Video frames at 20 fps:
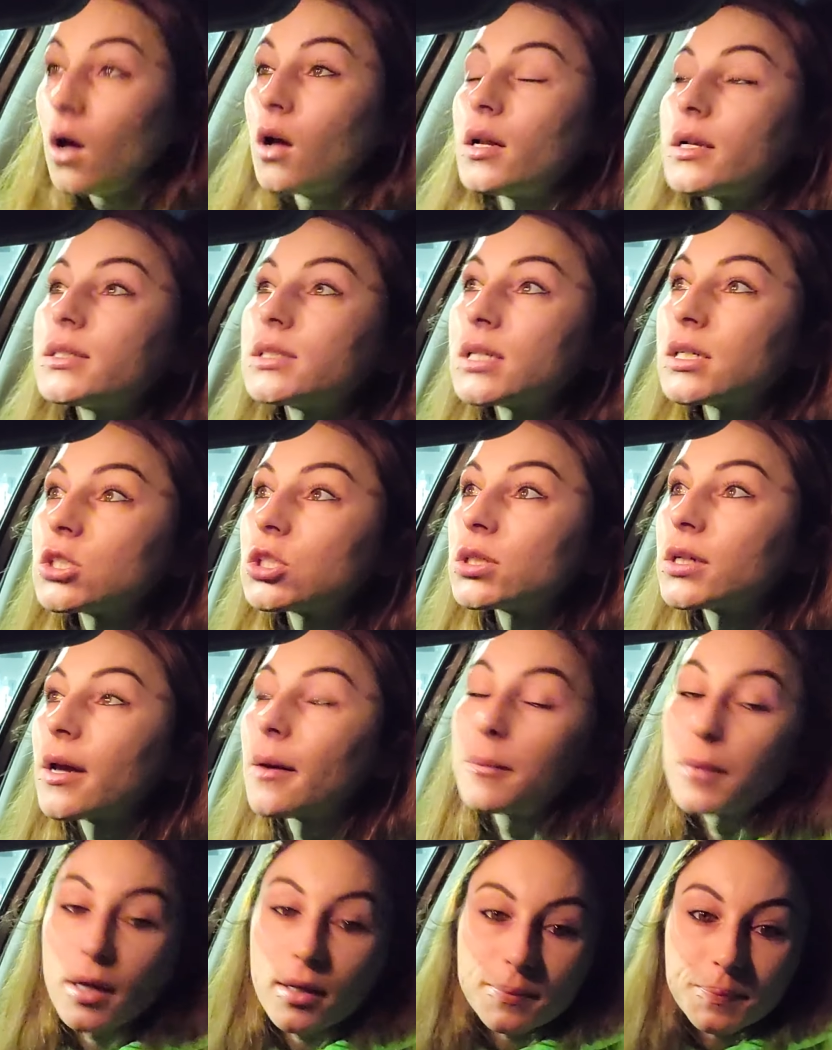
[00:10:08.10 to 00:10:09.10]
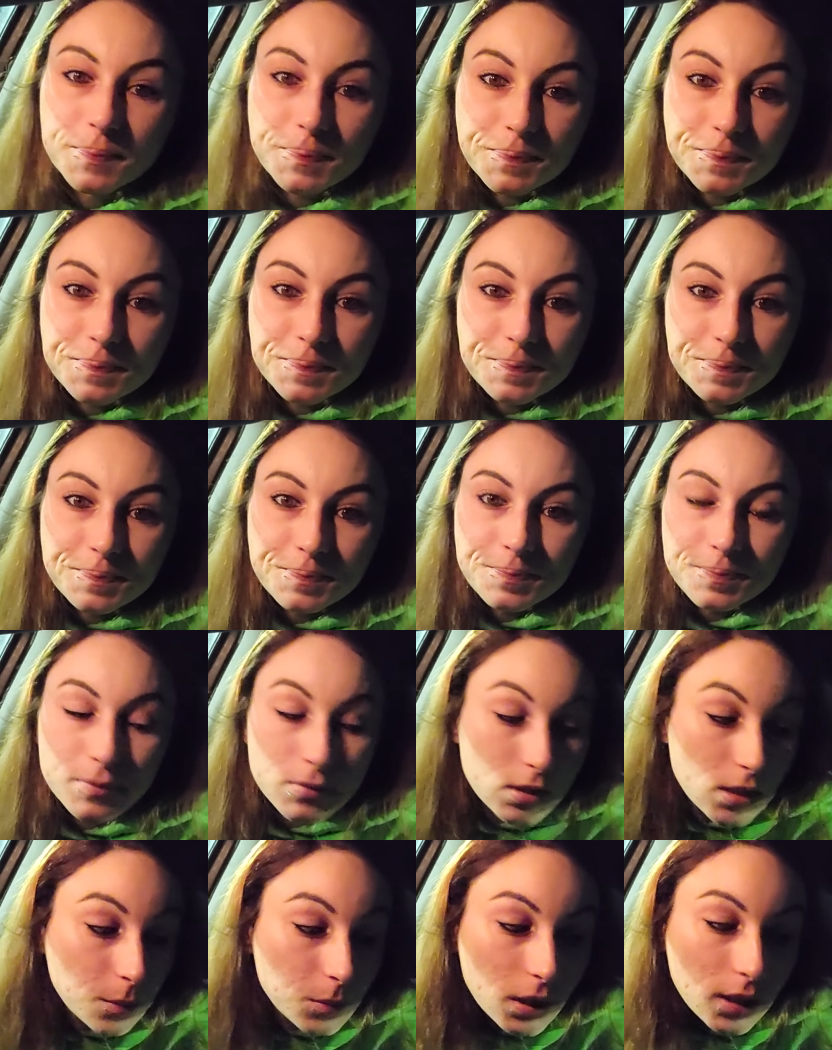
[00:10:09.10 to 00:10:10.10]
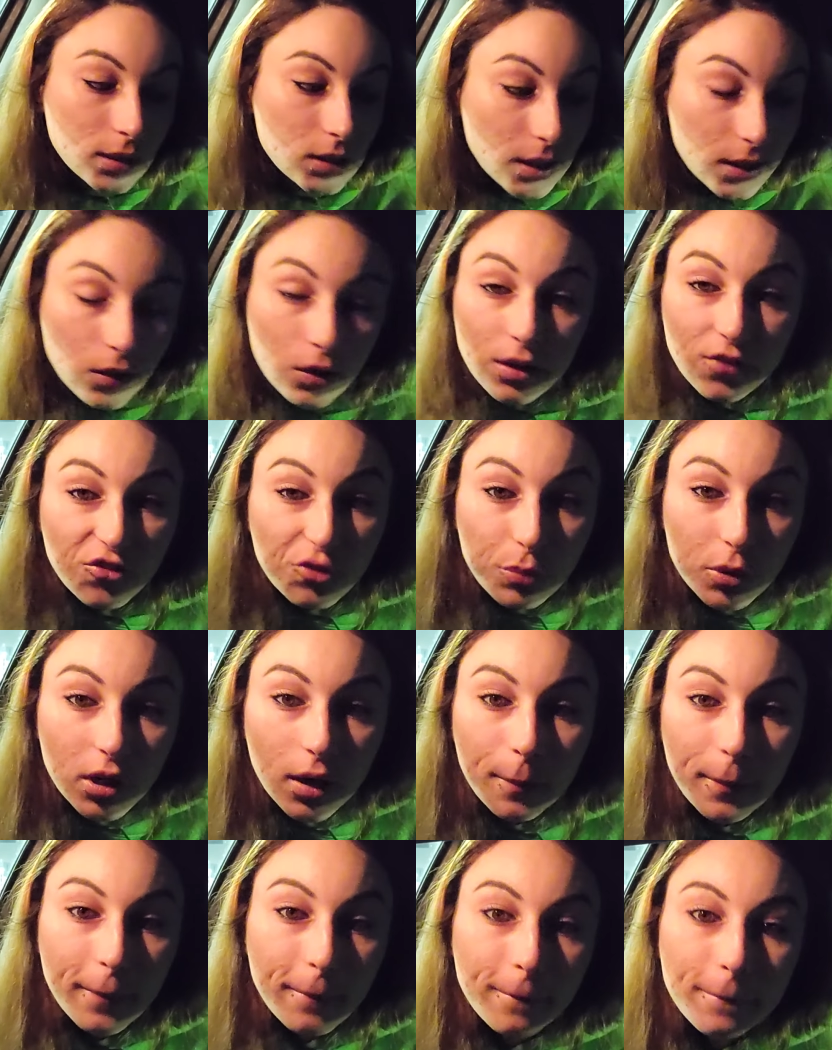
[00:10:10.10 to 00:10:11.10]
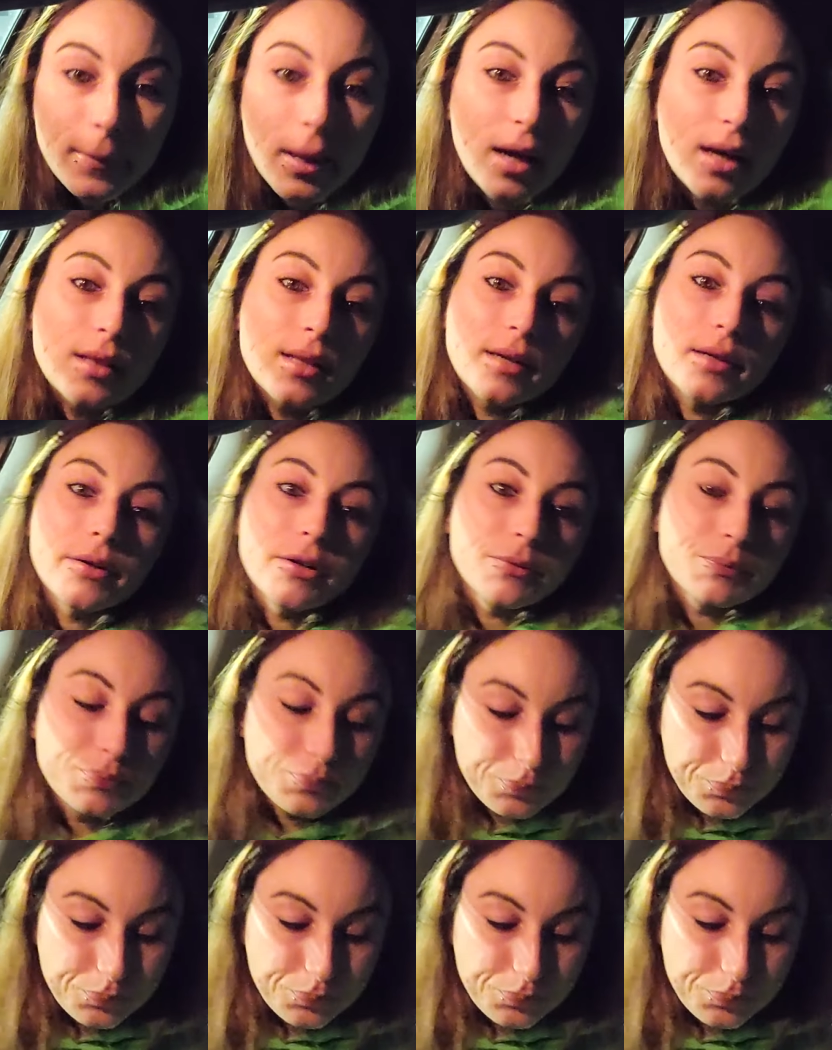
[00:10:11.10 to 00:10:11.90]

And essentially I'm done. Some days I don't even put on eyeliner.